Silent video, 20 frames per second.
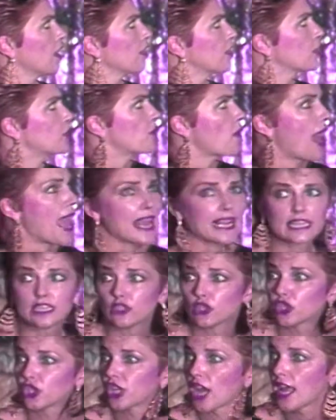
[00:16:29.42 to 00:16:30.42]
The
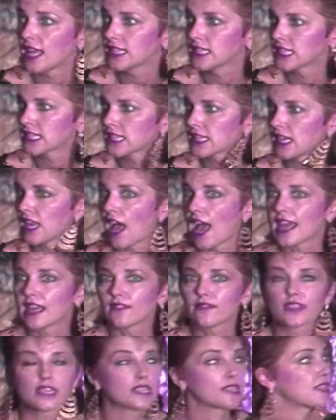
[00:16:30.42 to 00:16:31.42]
dragon shuns the light
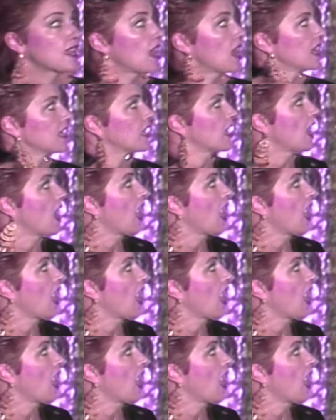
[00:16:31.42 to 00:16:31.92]
of the sun,